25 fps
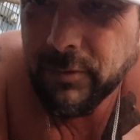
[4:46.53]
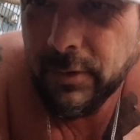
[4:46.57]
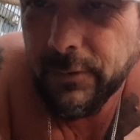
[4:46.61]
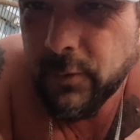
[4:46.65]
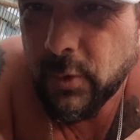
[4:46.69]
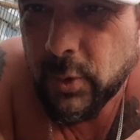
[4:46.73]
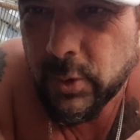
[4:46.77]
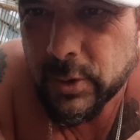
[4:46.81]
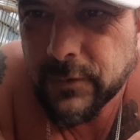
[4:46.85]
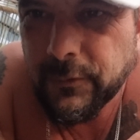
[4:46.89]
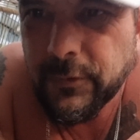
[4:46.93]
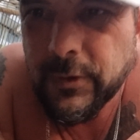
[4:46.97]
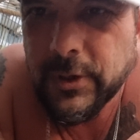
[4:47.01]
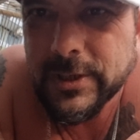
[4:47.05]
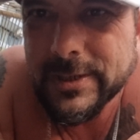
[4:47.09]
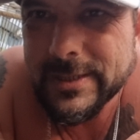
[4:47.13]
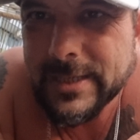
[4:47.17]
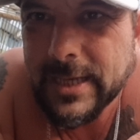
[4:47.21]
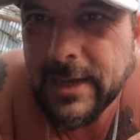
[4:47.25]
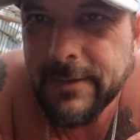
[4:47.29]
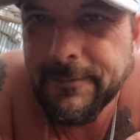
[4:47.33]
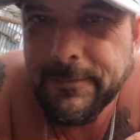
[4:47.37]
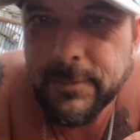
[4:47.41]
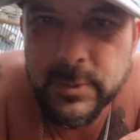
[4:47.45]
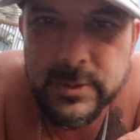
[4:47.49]
Of course, first
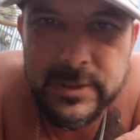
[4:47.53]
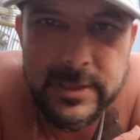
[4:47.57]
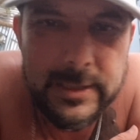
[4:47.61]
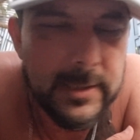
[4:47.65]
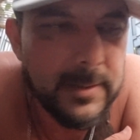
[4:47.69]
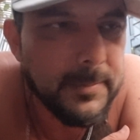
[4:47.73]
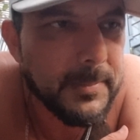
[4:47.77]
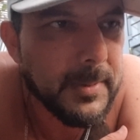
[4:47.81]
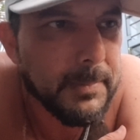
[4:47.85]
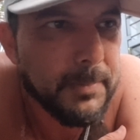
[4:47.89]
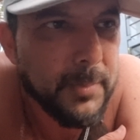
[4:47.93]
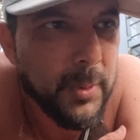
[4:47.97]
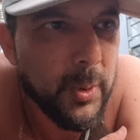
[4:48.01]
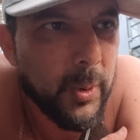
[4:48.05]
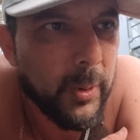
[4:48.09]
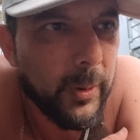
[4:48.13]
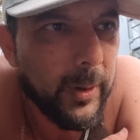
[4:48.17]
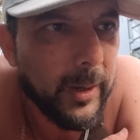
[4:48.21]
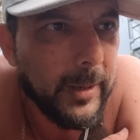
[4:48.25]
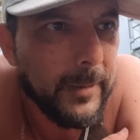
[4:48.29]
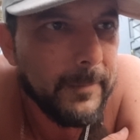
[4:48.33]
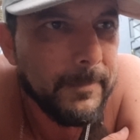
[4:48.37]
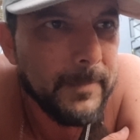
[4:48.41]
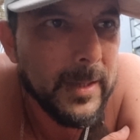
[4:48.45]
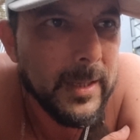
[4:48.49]
half was a little bit
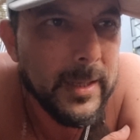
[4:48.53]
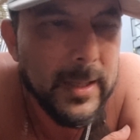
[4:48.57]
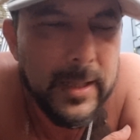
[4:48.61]
boring.